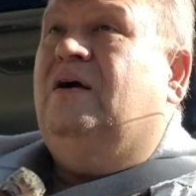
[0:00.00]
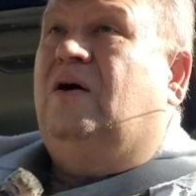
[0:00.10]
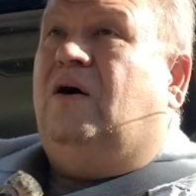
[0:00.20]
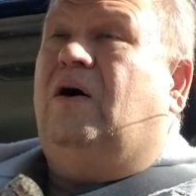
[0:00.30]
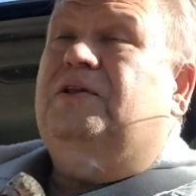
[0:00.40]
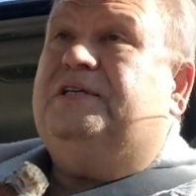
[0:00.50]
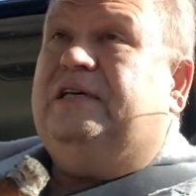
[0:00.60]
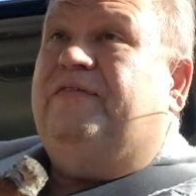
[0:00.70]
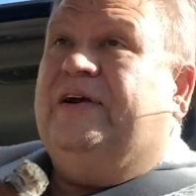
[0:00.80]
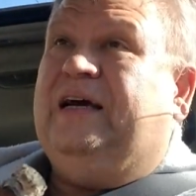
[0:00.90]
all the
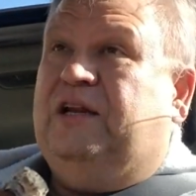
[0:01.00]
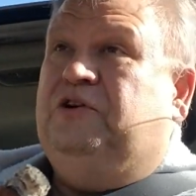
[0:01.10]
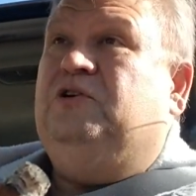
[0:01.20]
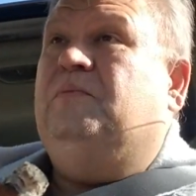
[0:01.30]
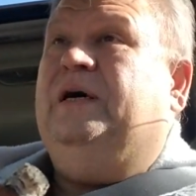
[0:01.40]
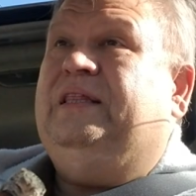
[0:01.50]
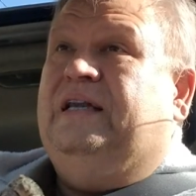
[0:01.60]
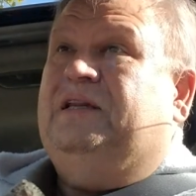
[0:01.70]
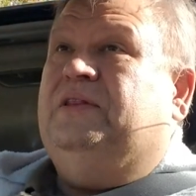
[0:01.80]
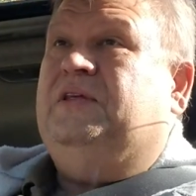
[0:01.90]
stuff I got to do by the
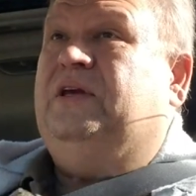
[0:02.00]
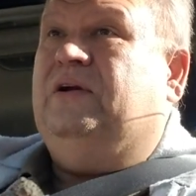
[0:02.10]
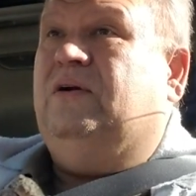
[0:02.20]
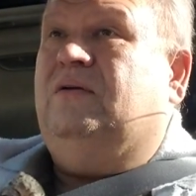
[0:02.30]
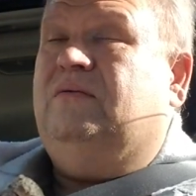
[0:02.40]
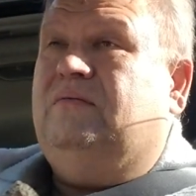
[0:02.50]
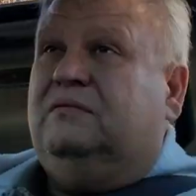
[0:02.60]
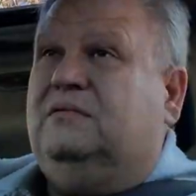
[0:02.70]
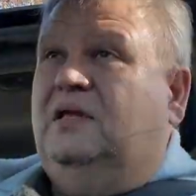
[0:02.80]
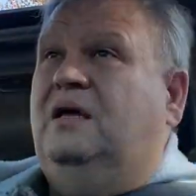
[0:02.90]
end of the year
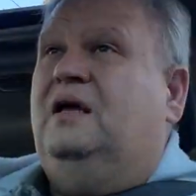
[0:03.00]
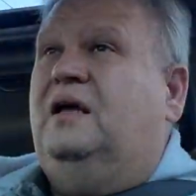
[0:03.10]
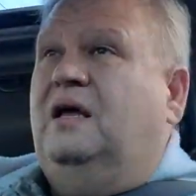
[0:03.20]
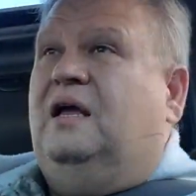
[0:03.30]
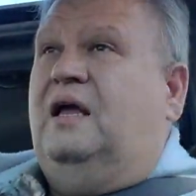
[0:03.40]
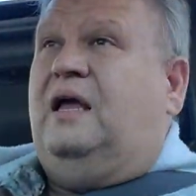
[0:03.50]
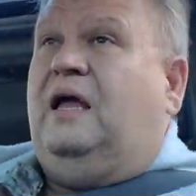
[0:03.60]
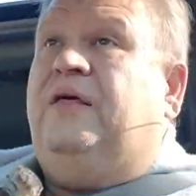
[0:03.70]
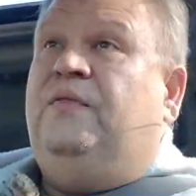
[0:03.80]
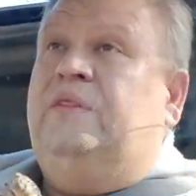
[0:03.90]

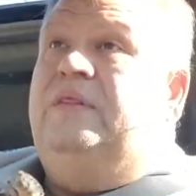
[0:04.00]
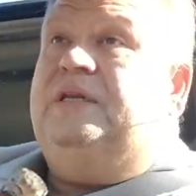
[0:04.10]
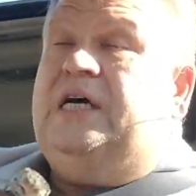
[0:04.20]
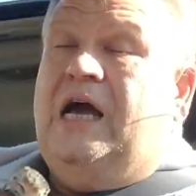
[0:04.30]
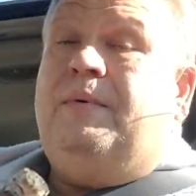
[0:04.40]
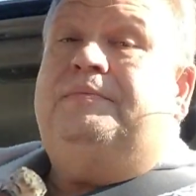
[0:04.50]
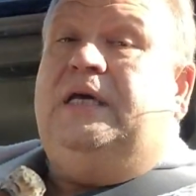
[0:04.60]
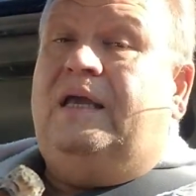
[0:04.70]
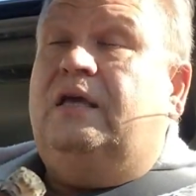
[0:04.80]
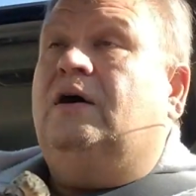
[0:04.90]
and the time I'm
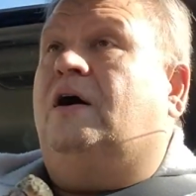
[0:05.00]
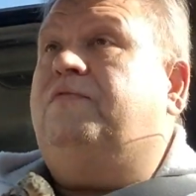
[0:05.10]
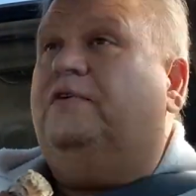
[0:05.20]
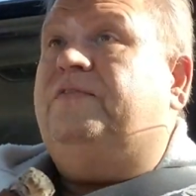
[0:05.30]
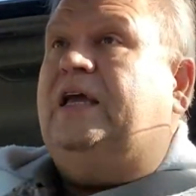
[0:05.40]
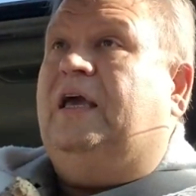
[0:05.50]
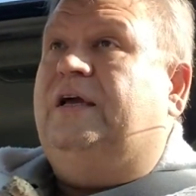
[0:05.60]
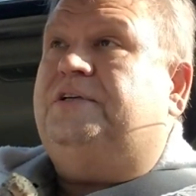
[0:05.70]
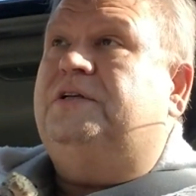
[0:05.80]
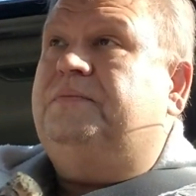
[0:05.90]
taking off for
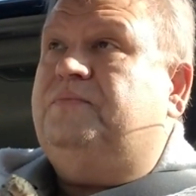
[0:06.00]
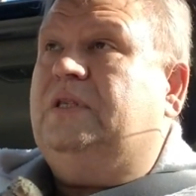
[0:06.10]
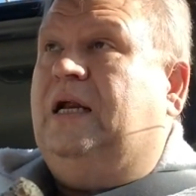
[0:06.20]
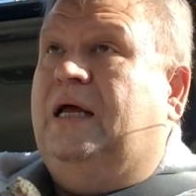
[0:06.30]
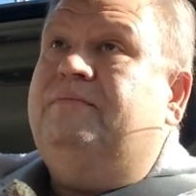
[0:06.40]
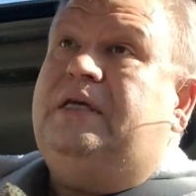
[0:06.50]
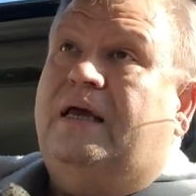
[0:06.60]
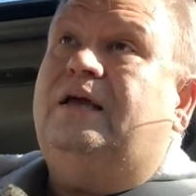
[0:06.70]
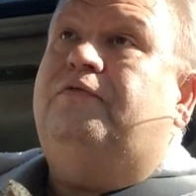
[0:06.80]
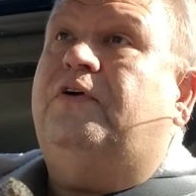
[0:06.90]
vacation, and I'm
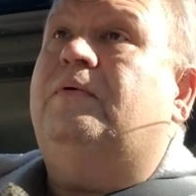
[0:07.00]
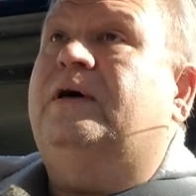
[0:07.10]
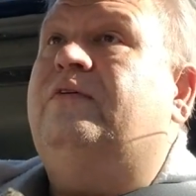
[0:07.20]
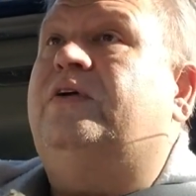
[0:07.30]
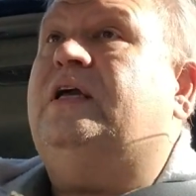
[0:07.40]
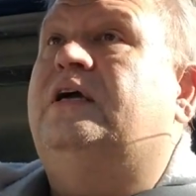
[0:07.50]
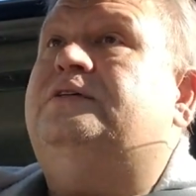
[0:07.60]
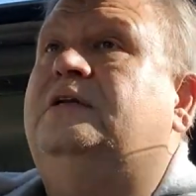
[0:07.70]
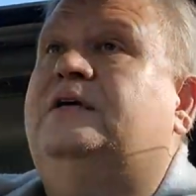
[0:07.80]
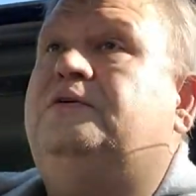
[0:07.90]
taking a fair amount of
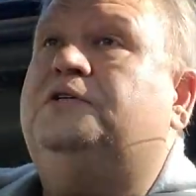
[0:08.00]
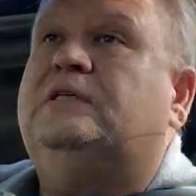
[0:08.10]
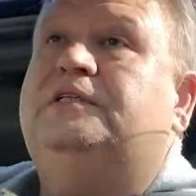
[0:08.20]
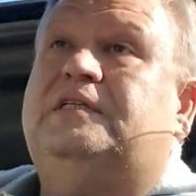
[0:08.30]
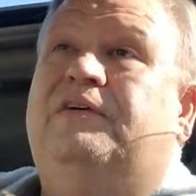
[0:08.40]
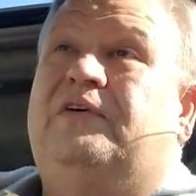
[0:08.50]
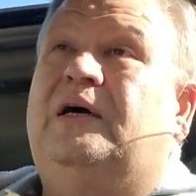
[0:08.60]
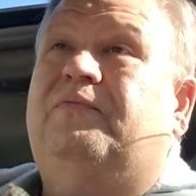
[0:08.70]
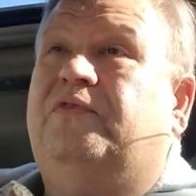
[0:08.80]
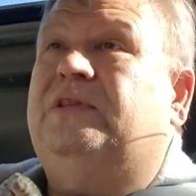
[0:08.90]
vacation. I usually save it
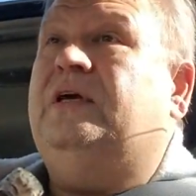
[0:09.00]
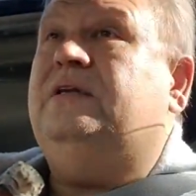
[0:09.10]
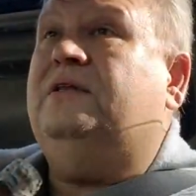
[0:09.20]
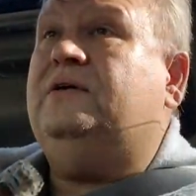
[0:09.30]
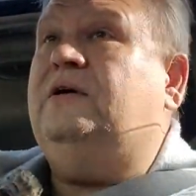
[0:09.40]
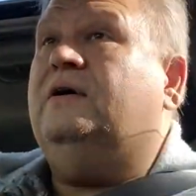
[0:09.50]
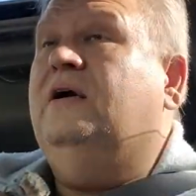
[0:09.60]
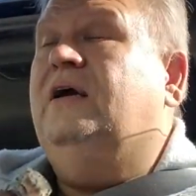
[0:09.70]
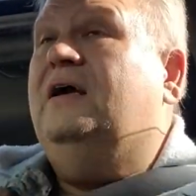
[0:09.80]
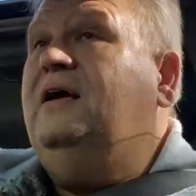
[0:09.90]
up for the end of the year.
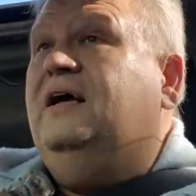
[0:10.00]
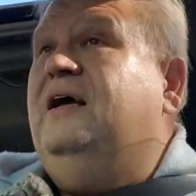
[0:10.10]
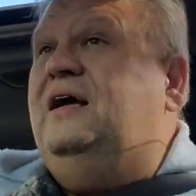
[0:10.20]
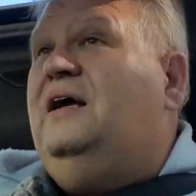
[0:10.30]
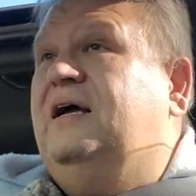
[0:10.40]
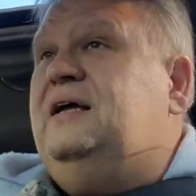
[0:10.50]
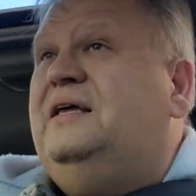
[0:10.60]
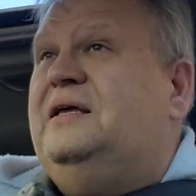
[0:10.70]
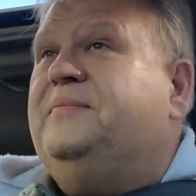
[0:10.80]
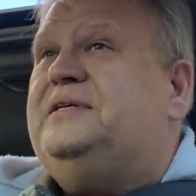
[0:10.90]

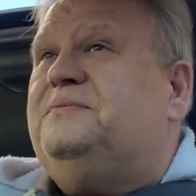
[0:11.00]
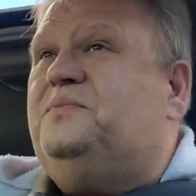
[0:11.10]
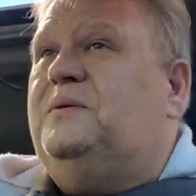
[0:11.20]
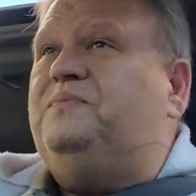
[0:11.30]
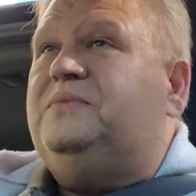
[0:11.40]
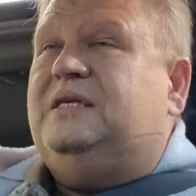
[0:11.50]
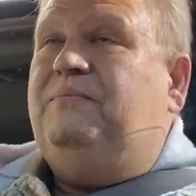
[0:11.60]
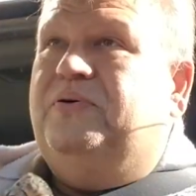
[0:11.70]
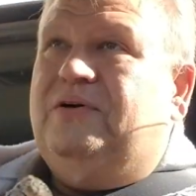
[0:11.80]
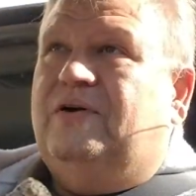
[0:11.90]
Yeah, but you
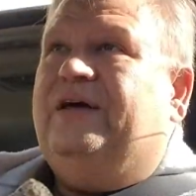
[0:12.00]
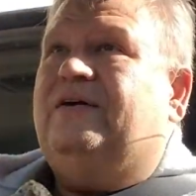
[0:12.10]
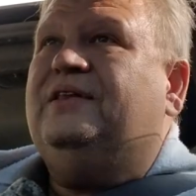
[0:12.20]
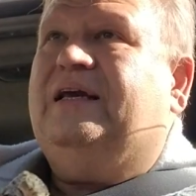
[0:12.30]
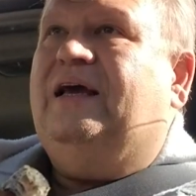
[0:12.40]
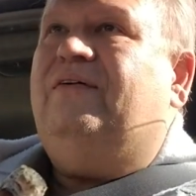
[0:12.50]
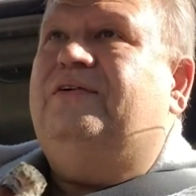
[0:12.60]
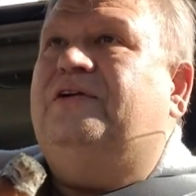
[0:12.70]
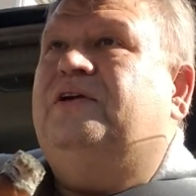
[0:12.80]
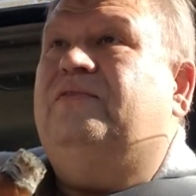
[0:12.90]
put all that
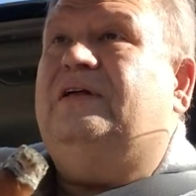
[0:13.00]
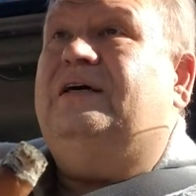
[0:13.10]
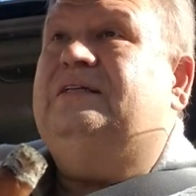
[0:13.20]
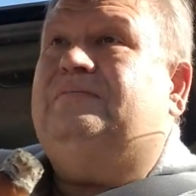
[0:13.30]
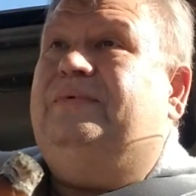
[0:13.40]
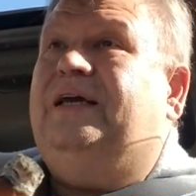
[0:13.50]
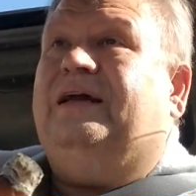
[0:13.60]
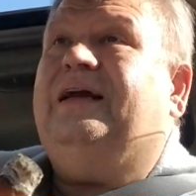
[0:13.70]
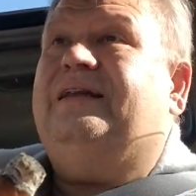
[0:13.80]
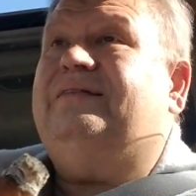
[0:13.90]
calendar and you realize, man,
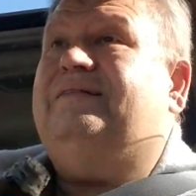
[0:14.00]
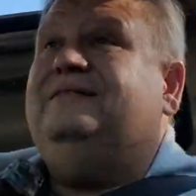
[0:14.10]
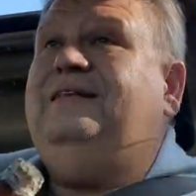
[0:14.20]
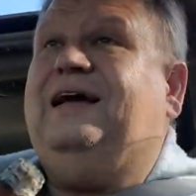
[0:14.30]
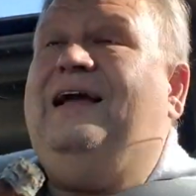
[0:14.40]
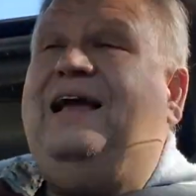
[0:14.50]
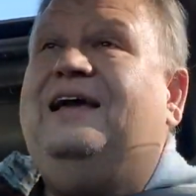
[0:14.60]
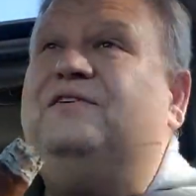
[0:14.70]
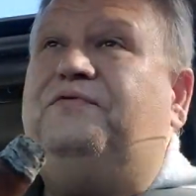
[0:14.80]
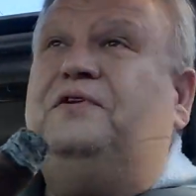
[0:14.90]
I got like a
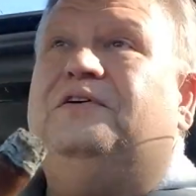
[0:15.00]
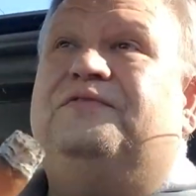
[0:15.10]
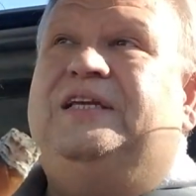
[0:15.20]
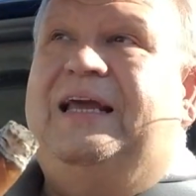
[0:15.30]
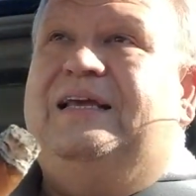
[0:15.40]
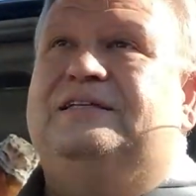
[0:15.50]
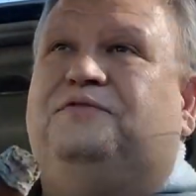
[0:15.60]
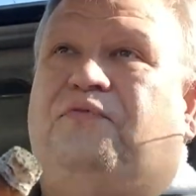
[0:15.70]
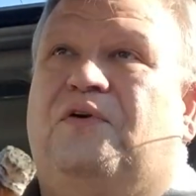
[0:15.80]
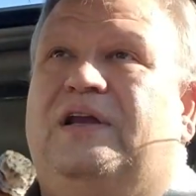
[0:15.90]
handful of days
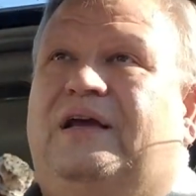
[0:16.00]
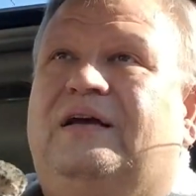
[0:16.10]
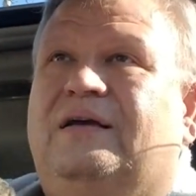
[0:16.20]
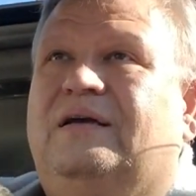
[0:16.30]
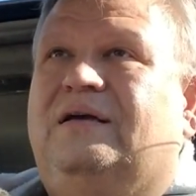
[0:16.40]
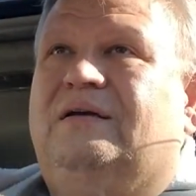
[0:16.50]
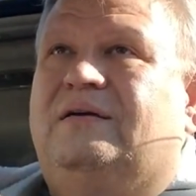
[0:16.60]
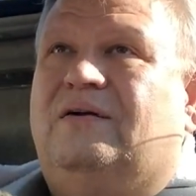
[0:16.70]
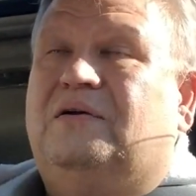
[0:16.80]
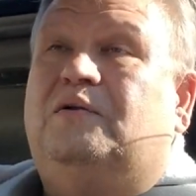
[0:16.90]
free,
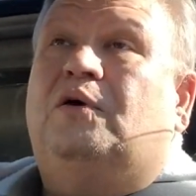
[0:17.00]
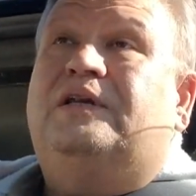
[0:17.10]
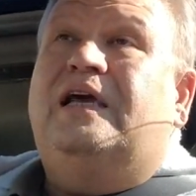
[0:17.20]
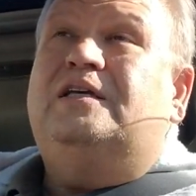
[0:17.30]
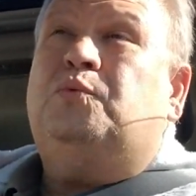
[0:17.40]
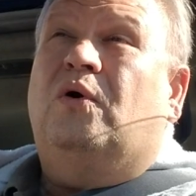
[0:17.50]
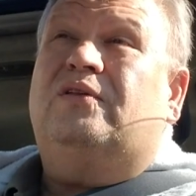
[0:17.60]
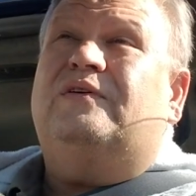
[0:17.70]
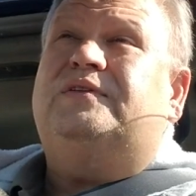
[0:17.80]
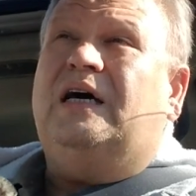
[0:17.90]
or days
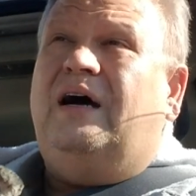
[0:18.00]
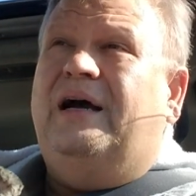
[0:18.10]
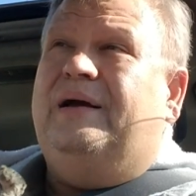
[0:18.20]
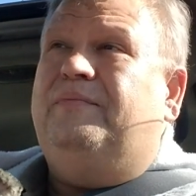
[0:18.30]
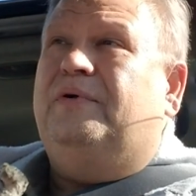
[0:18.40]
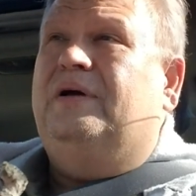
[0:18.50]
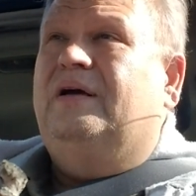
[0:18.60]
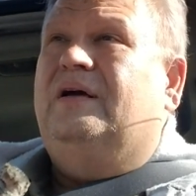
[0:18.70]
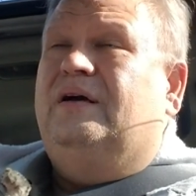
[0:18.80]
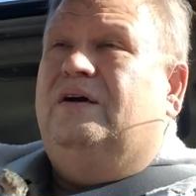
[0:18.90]
worth of time
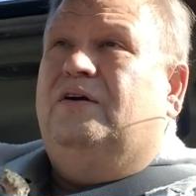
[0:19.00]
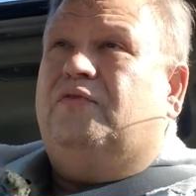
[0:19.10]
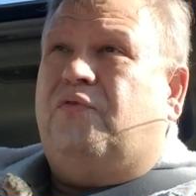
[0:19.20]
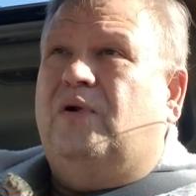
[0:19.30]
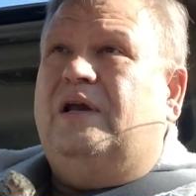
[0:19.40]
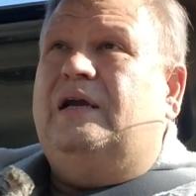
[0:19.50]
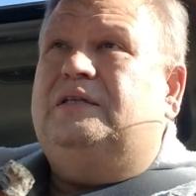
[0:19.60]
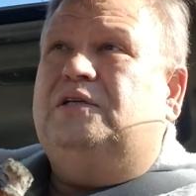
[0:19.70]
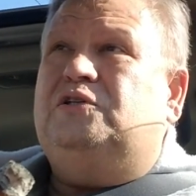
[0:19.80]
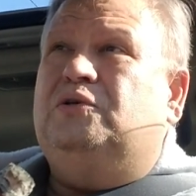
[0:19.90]
free
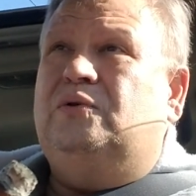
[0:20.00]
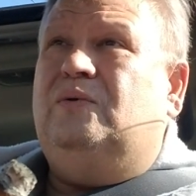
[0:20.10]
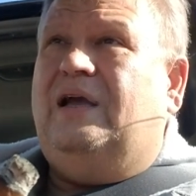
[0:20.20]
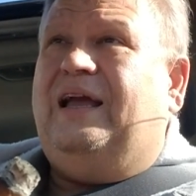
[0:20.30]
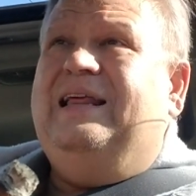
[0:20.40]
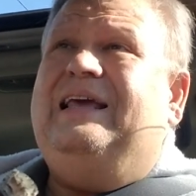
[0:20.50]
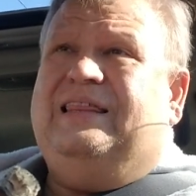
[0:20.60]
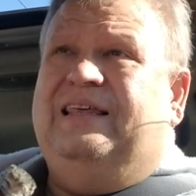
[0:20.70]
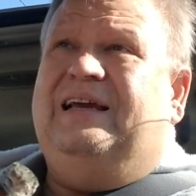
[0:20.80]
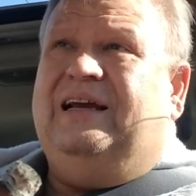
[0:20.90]
to do
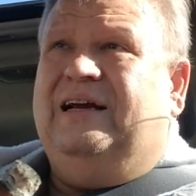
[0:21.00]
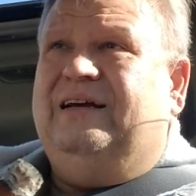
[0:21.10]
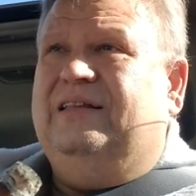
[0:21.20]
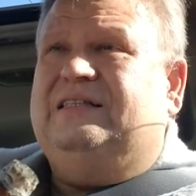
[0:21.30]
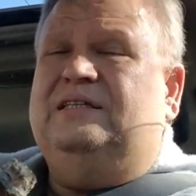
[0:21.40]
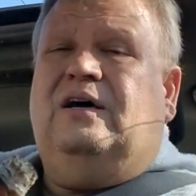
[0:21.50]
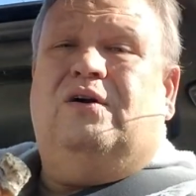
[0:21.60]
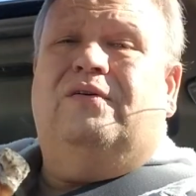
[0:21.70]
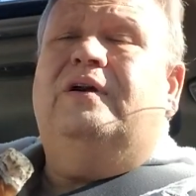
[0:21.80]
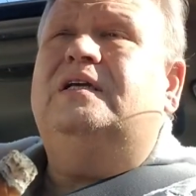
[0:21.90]
anything that's not
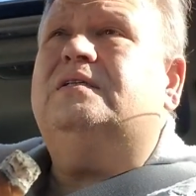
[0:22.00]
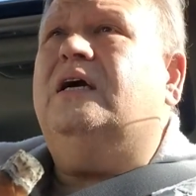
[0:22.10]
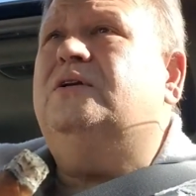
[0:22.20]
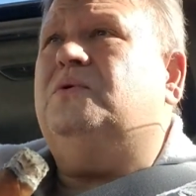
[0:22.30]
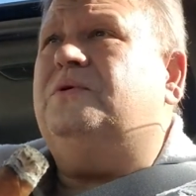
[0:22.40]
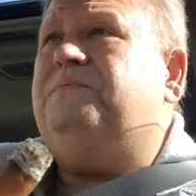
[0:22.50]
already scheduled.